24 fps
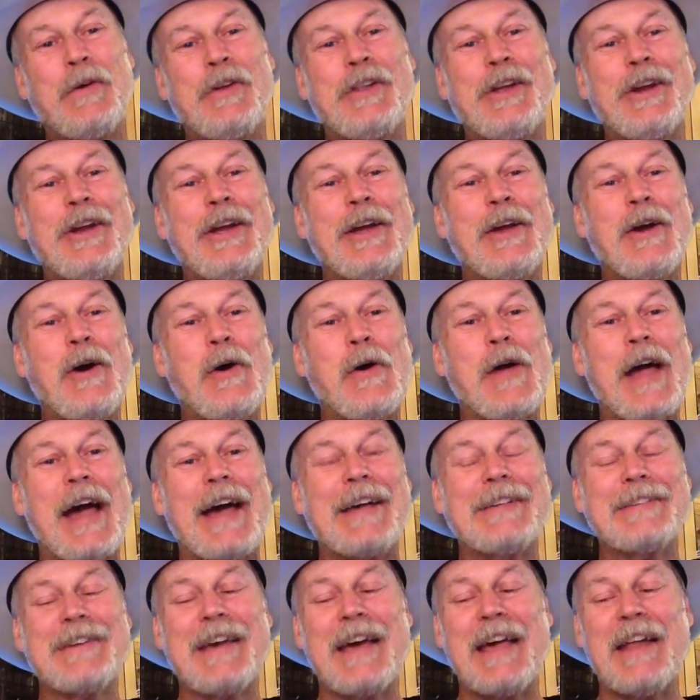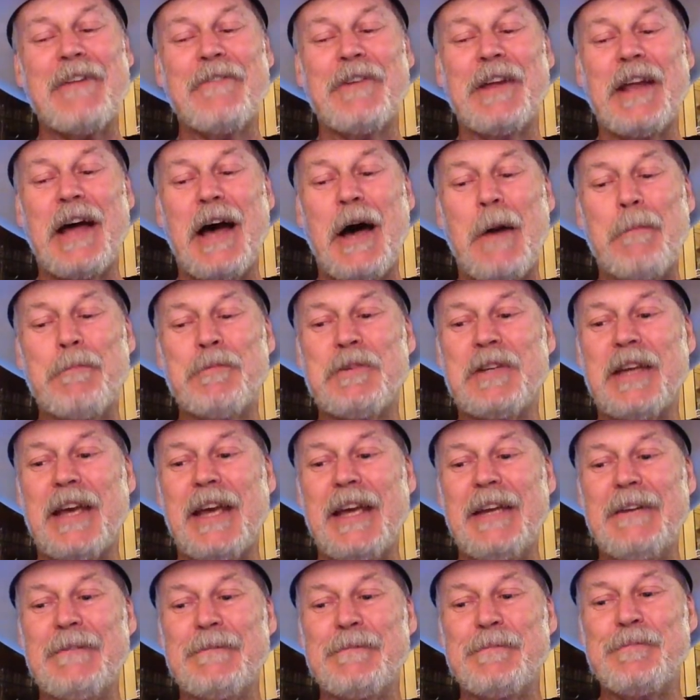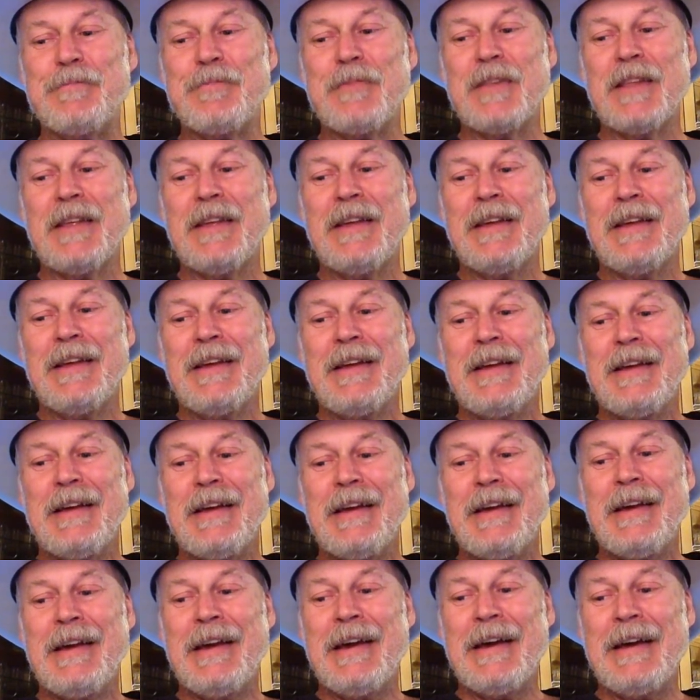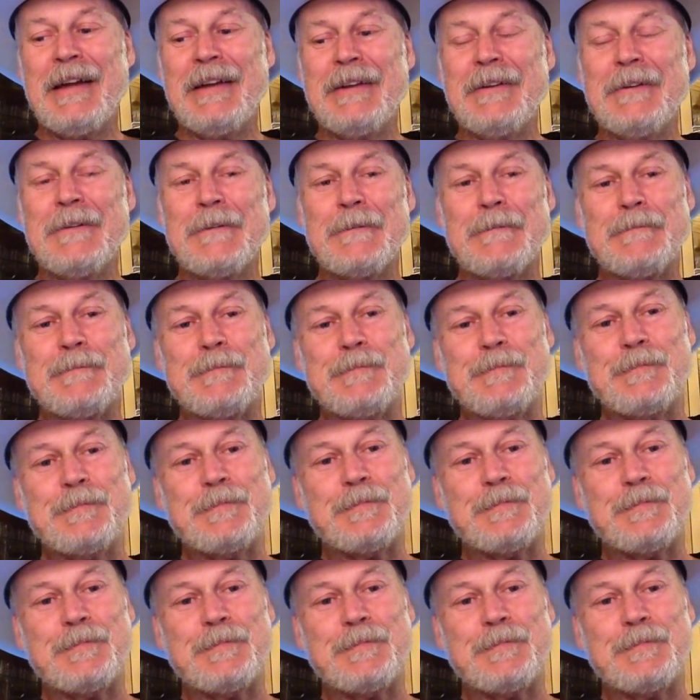well, there you go, guys. Kind of an update. And